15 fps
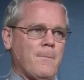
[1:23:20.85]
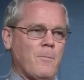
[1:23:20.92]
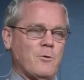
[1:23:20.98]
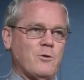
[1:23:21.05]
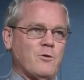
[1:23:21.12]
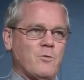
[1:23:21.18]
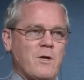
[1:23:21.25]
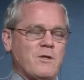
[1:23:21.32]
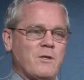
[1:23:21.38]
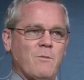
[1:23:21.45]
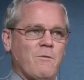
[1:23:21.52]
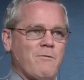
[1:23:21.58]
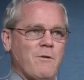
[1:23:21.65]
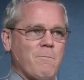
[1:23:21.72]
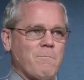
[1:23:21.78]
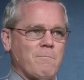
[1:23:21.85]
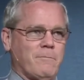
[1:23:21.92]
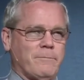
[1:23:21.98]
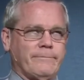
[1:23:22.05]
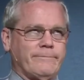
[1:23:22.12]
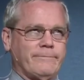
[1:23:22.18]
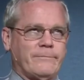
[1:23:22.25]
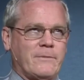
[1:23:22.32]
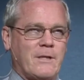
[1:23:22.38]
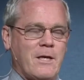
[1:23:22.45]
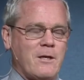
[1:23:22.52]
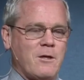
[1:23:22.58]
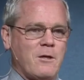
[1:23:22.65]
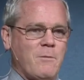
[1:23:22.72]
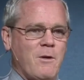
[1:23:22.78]
which is why some of them
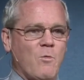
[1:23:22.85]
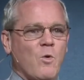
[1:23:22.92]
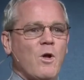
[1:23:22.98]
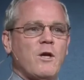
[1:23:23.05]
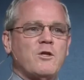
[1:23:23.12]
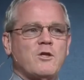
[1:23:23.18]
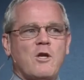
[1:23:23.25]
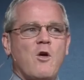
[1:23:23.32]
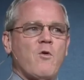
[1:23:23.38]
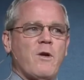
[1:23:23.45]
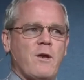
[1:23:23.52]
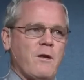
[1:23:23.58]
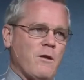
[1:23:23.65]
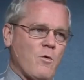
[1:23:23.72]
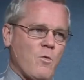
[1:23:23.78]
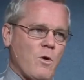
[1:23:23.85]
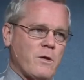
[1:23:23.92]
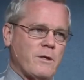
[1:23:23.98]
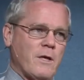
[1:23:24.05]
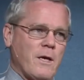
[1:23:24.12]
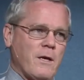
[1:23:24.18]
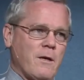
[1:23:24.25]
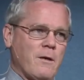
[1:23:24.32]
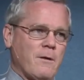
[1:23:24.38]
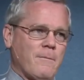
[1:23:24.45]
tended to be really slow getting their work done.